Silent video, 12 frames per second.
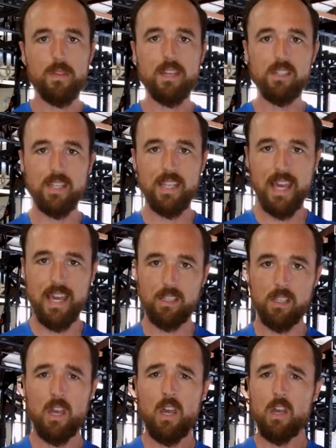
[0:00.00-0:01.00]
with easy
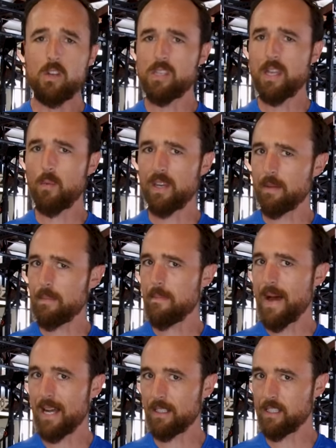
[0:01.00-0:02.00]
days so that we can be
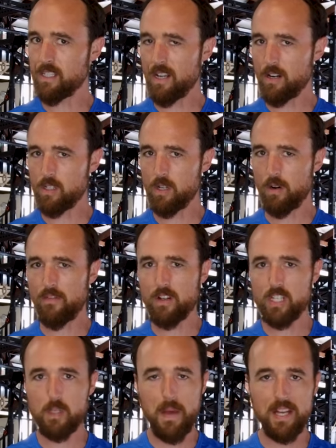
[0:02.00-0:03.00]
balanced there. So if
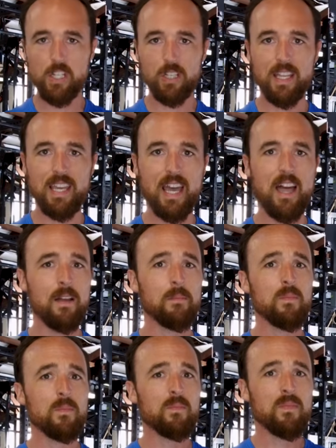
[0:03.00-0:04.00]
you're especially
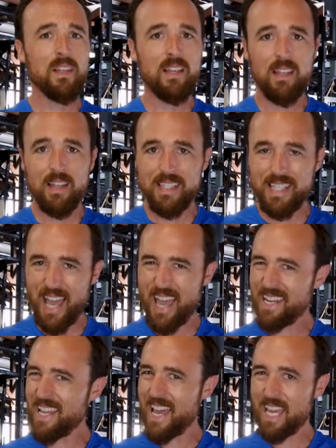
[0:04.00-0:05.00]

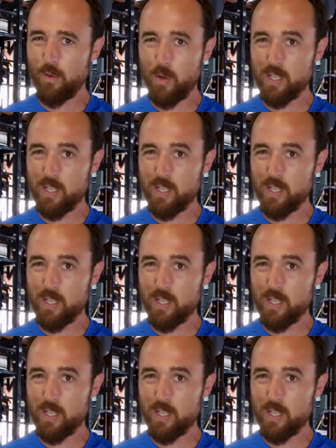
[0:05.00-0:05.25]
10 to 8